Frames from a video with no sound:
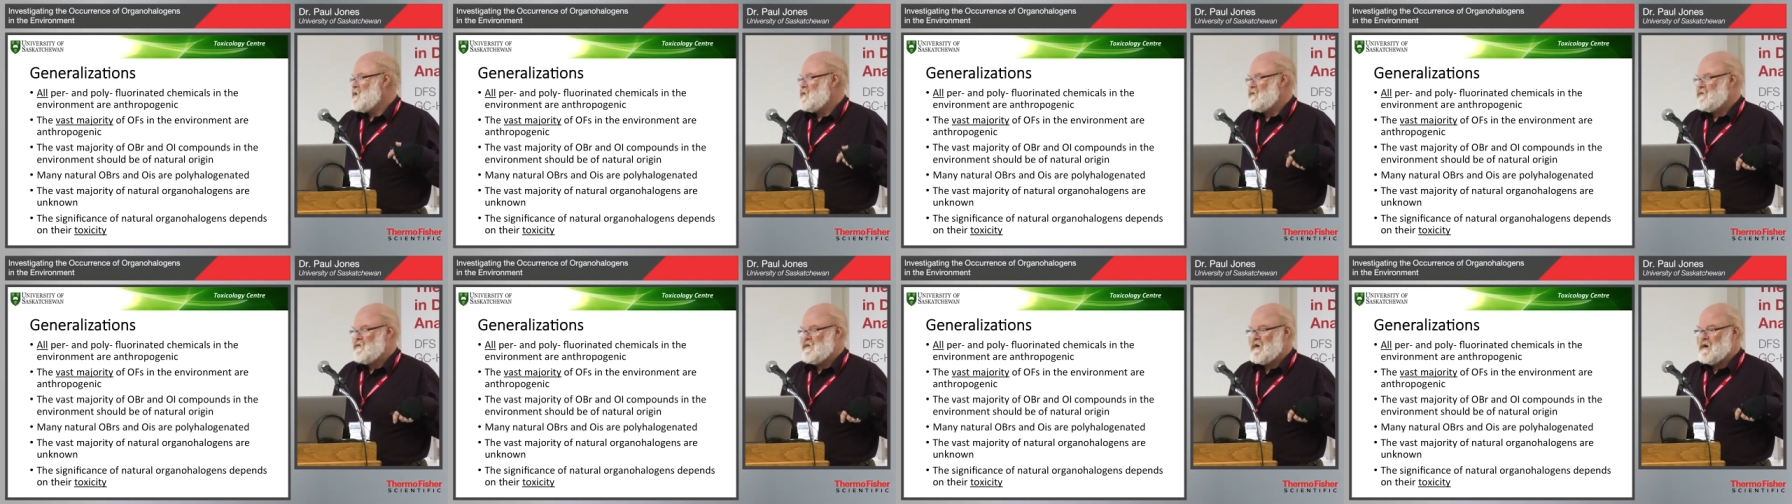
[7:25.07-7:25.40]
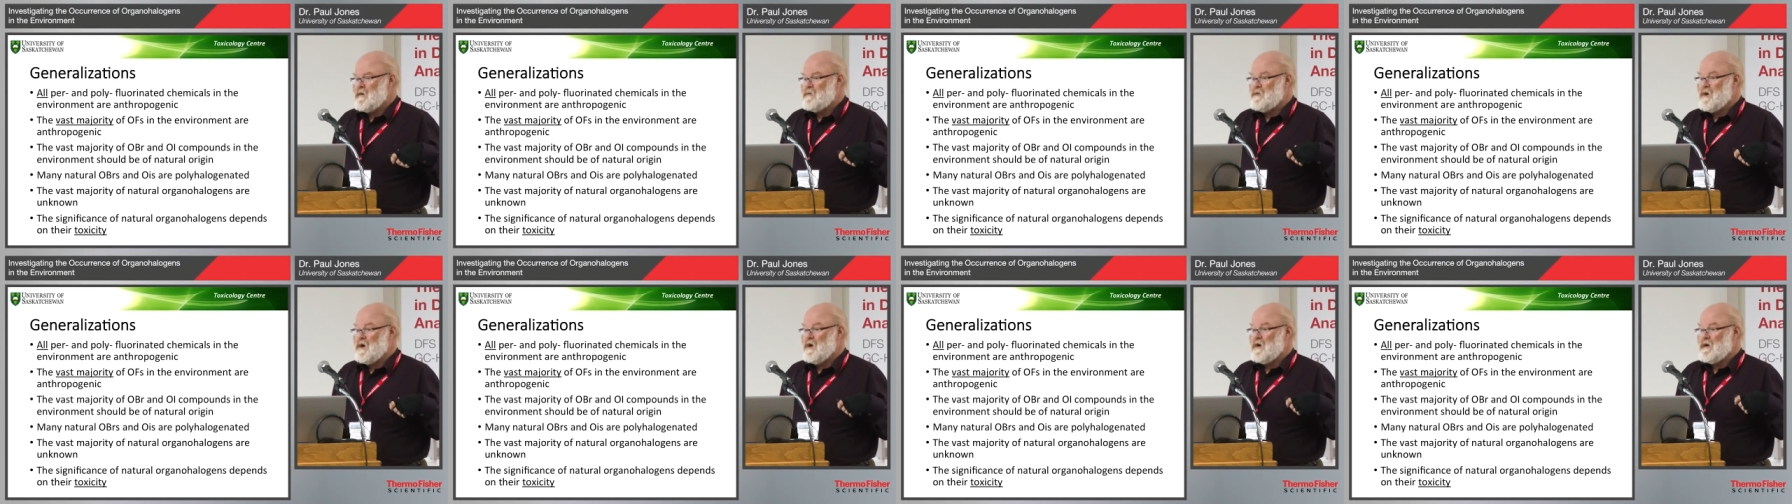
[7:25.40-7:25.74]
in
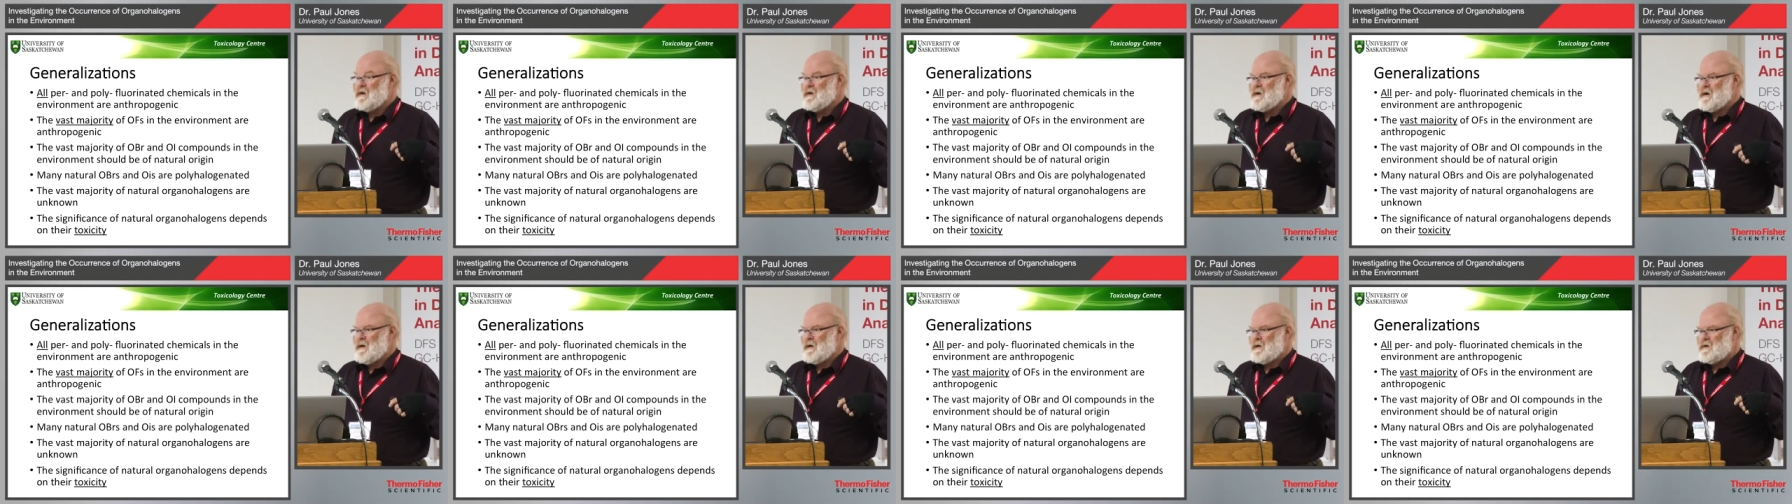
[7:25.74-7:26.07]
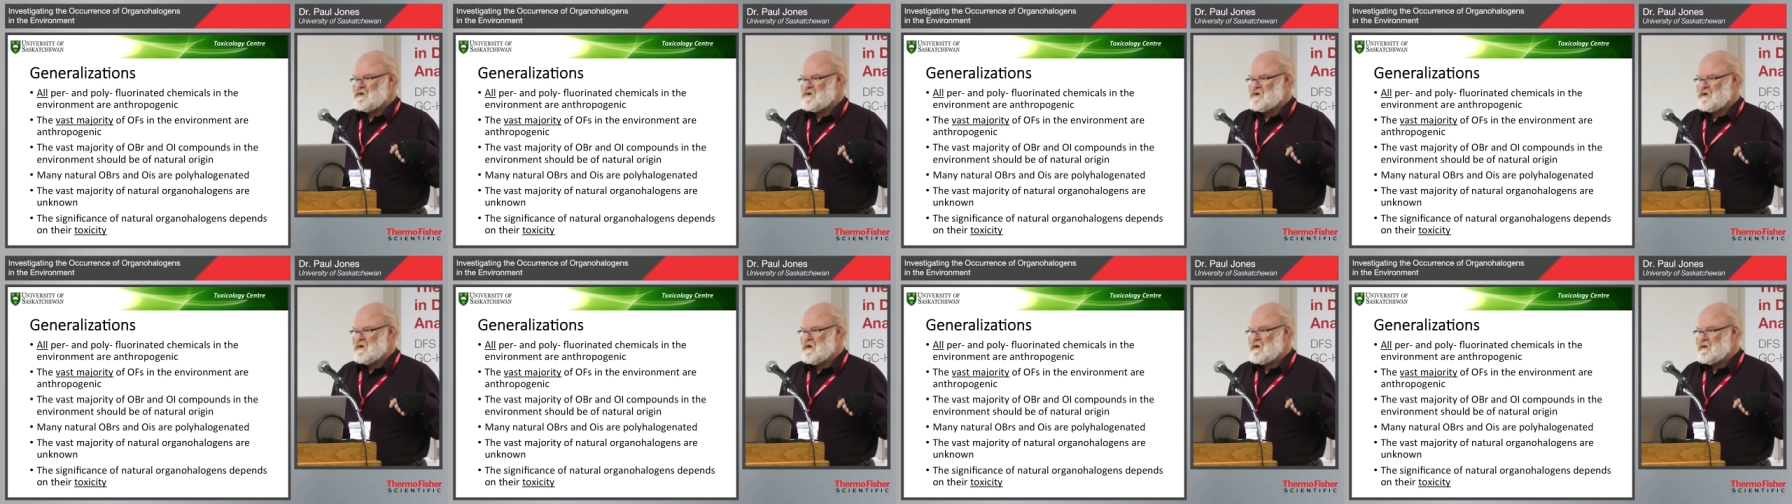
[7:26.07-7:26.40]
fact
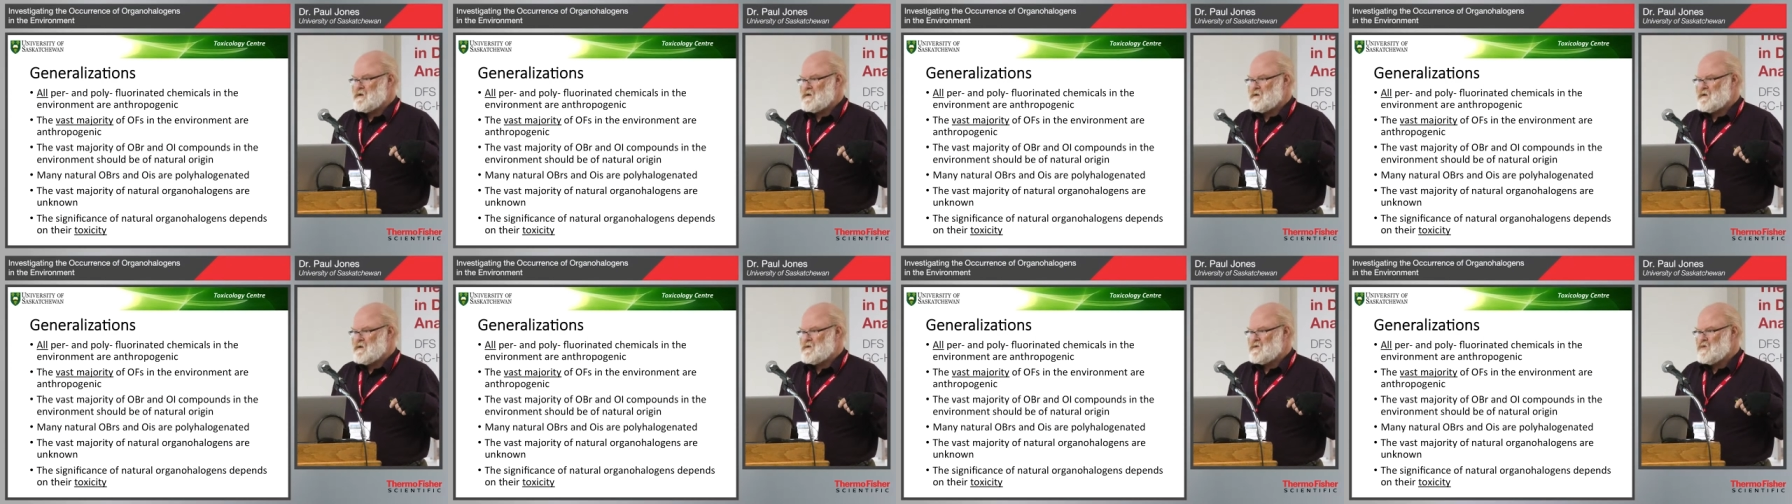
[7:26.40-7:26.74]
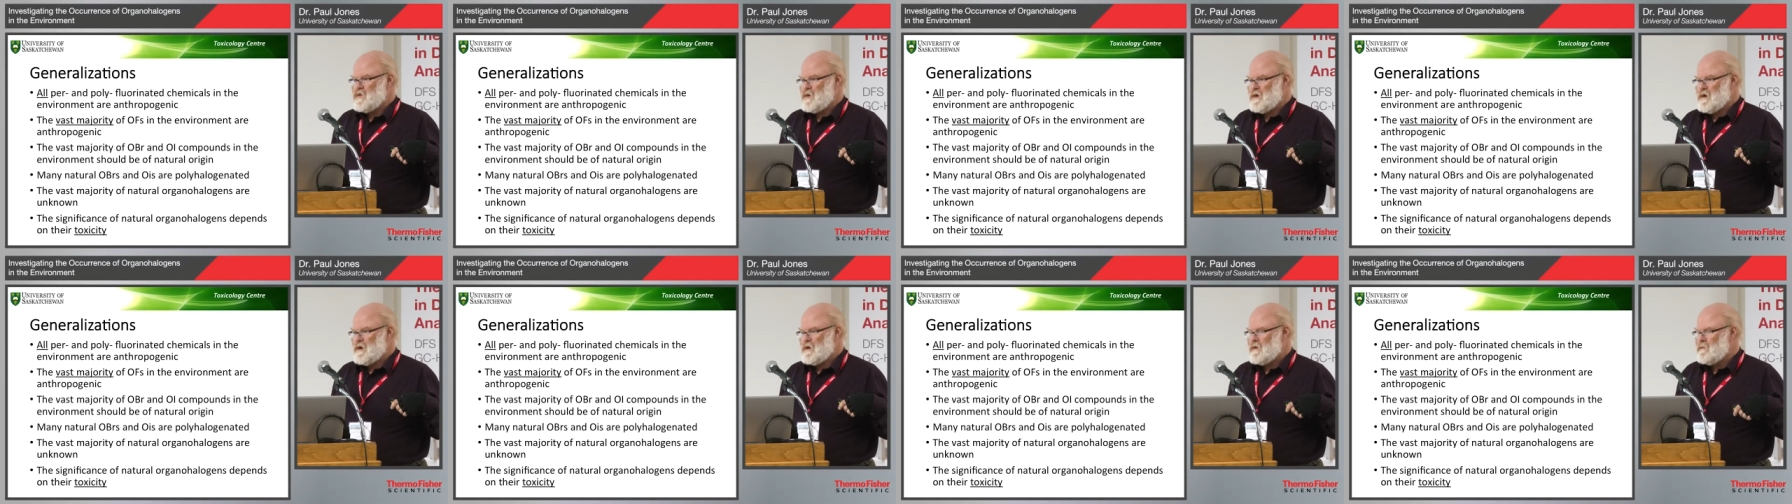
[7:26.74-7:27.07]
polyhalogenated as
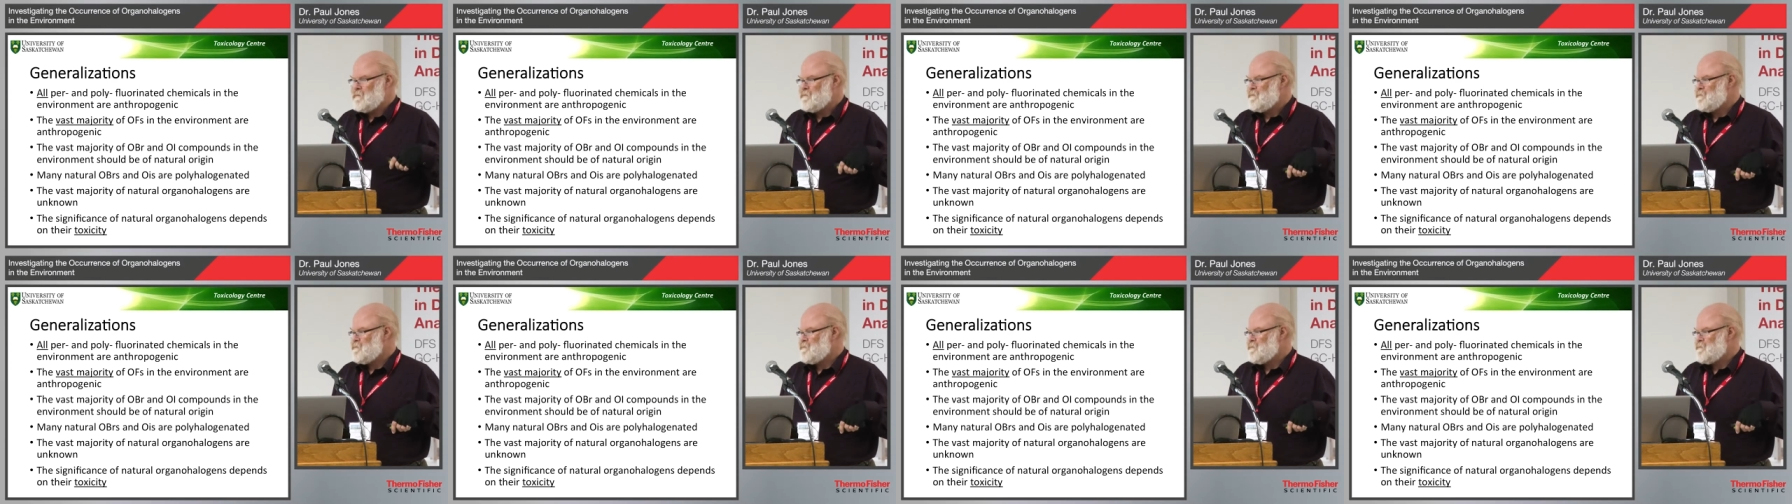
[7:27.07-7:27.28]
well.